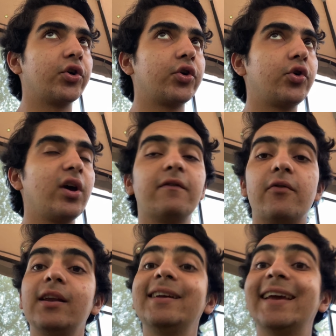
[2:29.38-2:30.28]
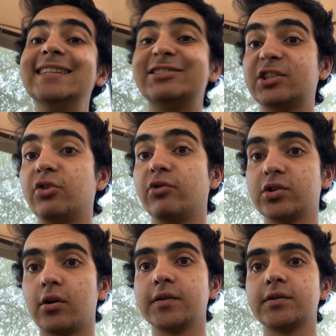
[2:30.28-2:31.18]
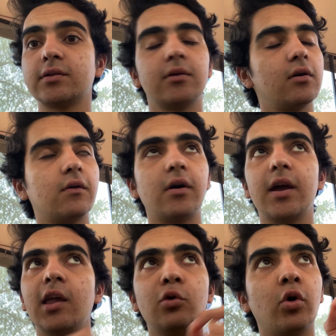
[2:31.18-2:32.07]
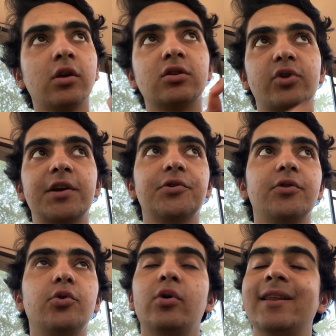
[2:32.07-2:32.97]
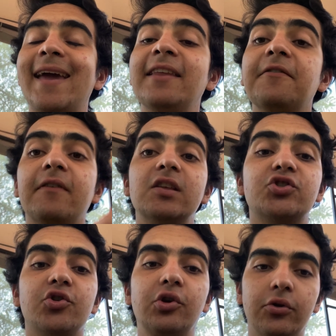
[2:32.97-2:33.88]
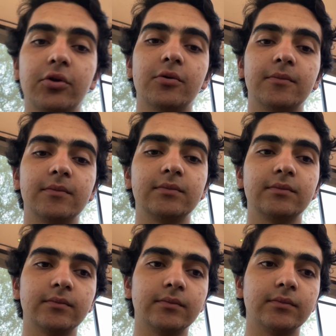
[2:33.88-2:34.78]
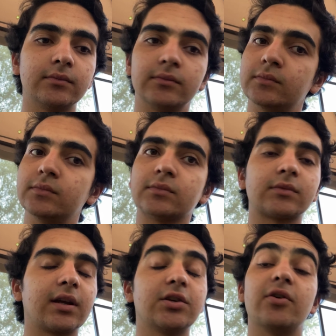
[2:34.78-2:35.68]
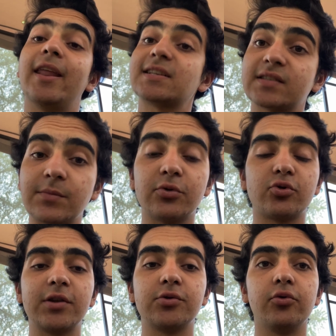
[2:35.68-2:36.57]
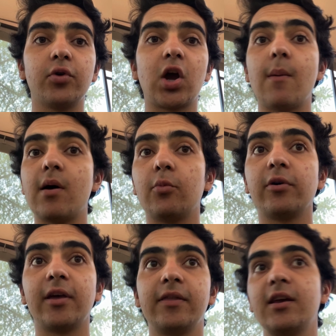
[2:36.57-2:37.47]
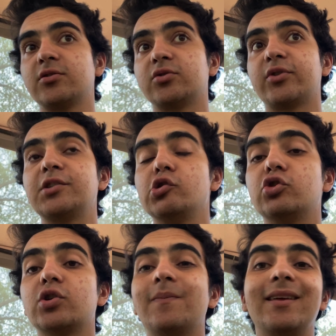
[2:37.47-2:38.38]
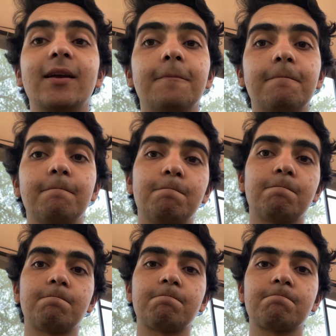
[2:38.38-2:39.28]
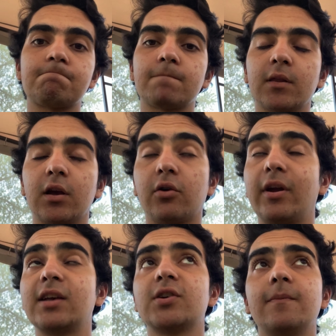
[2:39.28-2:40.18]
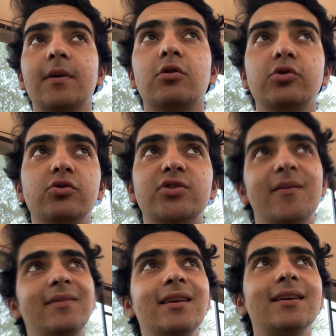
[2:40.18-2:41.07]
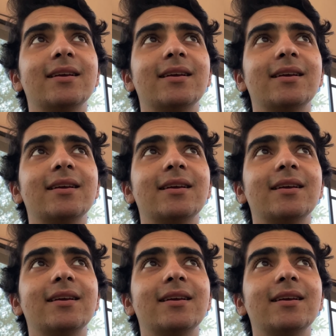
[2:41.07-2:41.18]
to have really interesting results in what you're trying to do in any venture you do. So next time you're trying to come up with ideas or trying to do something, create something or do something,